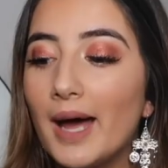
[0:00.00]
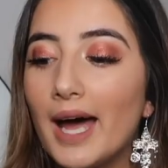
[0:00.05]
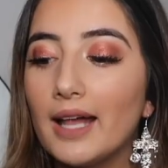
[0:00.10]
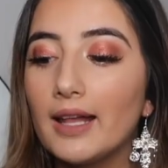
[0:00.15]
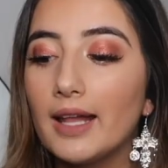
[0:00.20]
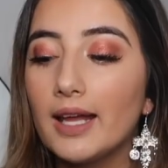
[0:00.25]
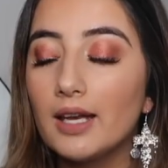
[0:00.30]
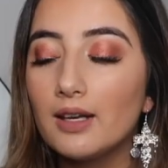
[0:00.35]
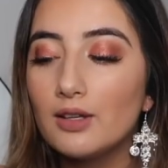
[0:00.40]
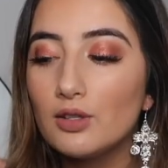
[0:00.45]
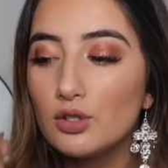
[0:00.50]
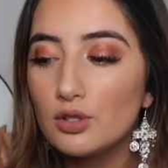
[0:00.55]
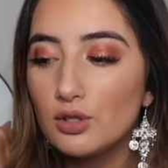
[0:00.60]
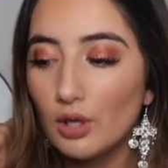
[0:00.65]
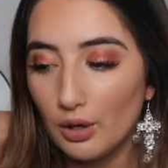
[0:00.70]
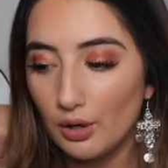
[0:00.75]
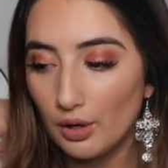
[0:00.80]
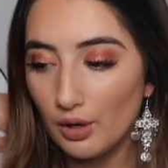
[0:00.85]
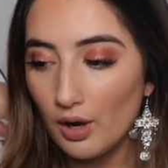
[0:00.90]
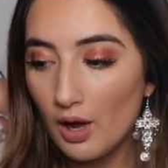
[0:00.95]
palette,
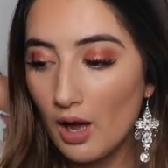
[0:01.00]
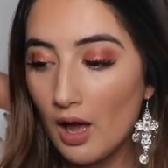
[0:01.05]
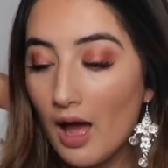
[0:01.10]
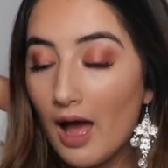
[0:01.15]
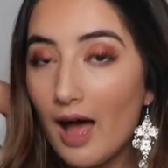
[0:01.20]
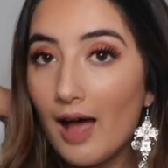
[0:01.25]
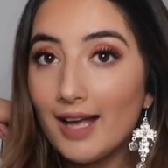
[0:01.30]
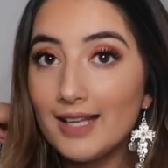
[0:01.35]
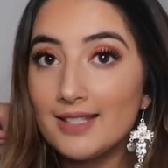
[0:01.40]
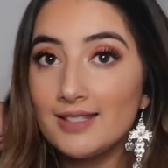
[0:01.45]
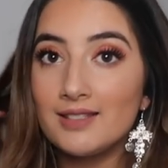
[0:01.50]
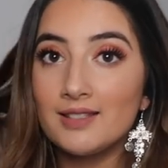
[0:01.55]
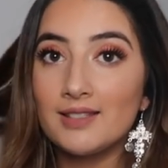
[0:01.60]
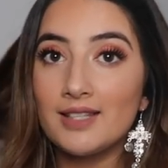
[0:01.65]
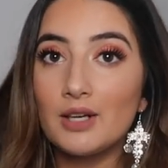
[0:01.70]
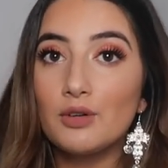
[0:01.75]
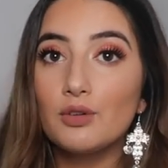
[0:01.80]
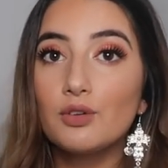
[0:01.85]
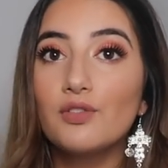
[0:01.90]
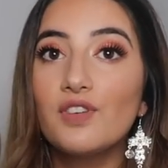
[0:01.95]
so I
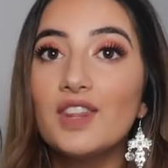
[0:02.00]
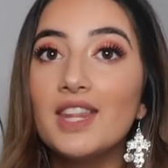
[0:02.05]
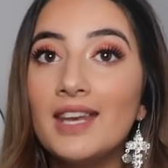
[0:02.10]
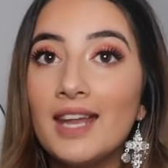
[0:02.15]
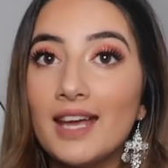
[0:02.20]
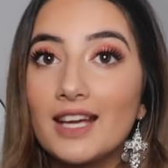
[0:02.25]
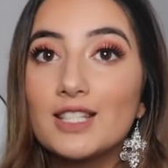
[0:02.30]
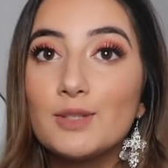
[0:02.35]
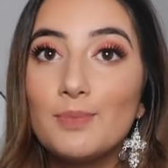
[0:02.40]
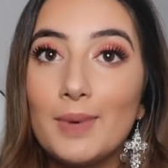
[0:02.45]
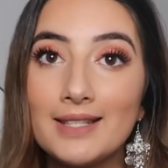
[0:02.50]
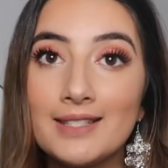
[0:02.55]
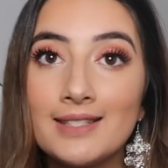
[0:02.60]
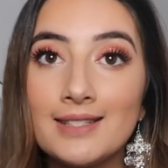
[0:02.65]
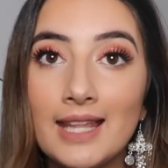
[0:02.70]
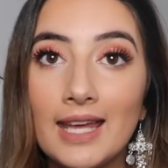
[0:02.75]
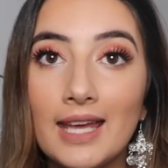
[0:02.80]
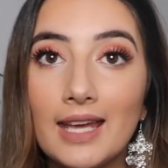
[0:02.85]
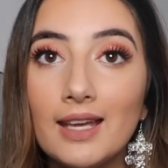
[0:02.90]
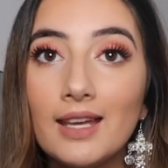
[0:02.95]
settled for the next best
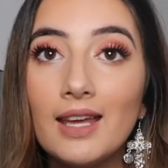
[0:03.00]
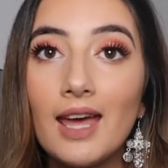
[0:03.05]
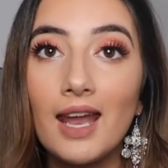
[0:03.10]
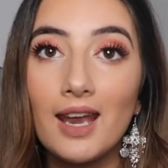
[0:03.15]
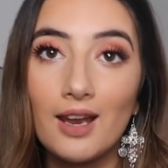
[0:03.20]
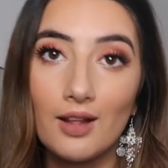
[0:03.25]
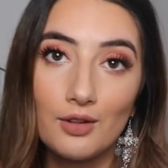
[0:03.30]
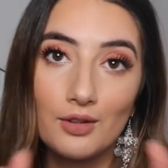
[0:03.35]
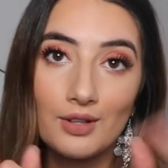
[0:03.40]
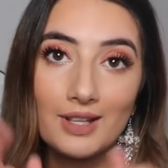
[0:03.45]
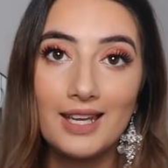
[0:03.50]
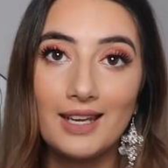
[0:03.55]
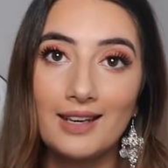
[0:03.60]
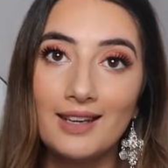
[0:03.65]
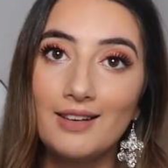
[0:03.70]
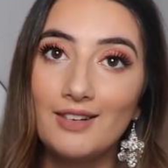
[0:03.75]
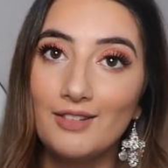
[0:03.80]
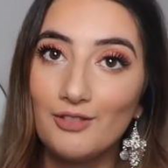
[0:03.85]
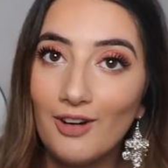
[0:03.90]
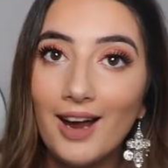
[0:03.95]
thing, and I'll get
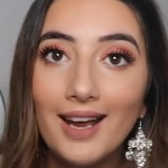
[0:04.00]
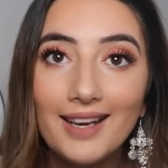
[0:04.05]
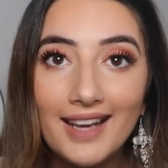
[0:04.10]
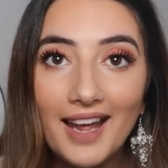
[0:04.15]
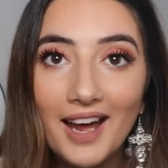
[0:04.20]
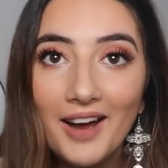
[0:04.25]
it right